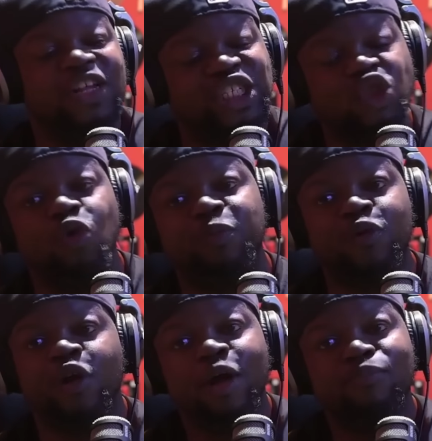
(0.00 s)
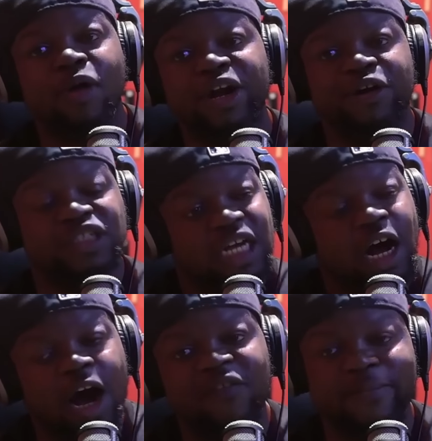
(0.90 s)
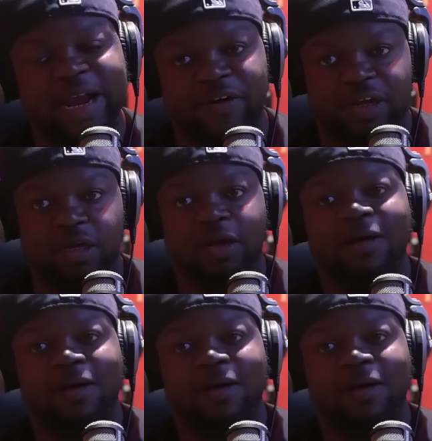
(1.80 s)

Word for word: super predators of America.